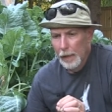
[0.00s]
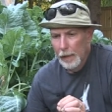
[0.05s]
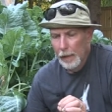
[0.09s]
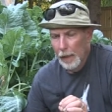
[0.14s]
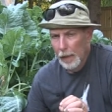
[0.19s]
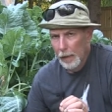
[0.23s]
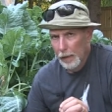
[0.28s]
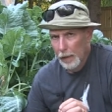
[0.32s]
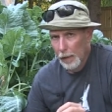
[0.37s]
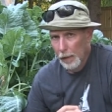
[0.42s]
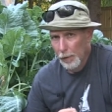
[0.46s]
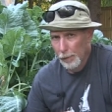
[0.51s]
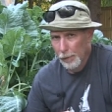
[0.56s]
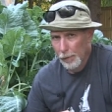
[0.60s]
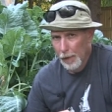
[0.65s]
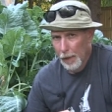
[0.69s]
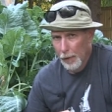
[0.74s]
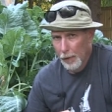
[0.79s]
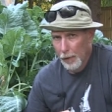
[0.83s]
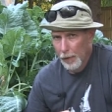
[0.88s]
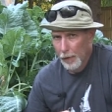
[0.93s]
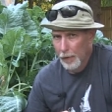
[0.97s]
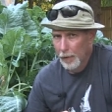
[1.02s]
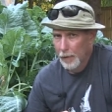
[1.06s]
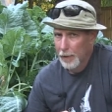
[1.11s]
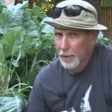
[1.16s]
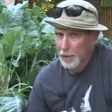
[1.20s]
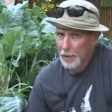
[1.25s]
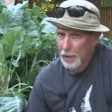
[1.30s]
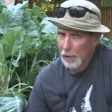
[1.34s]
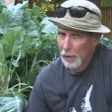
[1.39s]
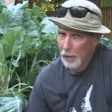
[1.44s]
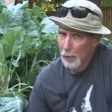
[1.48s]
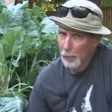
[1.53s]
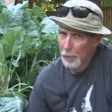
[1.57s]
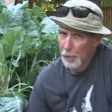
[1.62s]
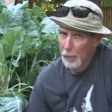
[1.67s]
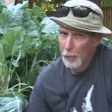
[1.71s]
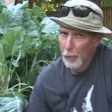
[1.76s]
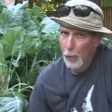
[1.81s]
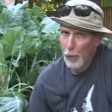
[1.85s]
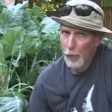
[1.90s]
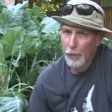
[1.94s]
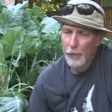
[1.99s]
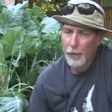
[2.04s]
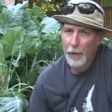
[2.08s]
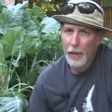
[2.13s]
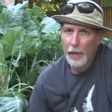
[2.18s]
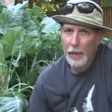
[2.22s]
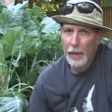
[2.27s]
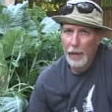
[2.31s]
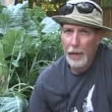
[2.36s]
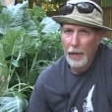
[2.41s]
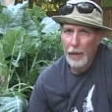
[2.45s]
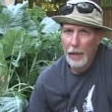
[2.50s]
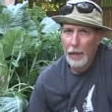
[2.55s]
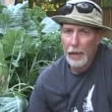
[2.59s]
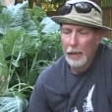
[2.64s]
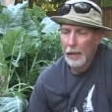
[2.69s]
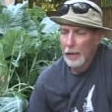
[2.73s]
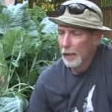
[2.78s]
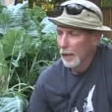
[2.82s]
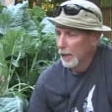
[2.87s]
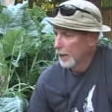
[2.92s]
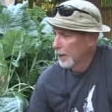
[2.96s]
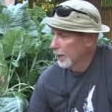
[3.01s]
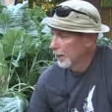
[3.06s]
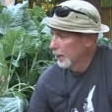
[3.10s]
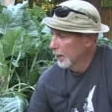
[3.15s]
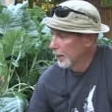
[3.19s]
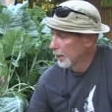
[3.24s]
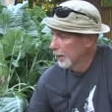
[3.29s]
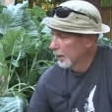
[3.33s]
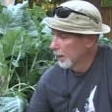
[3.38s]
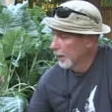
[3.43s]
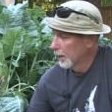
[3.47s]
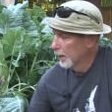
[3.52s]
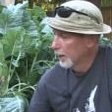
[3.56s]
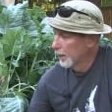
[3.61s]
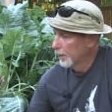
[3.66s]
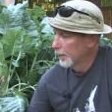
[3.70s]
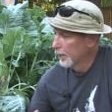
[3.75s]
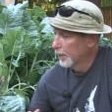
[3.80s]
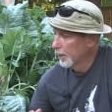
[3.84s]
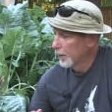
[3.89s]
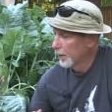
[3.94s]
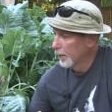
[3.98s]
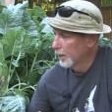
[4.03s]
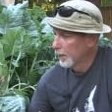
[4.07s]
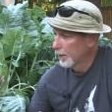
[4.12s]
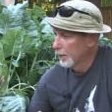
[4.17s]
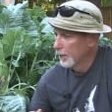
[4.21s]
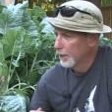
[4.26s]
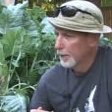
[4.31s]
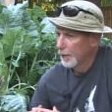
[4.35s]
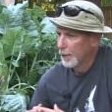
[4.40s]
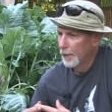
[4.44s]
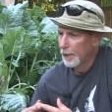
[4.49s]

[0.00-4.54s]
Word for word: Now cauliflower is a little bit more finicky in the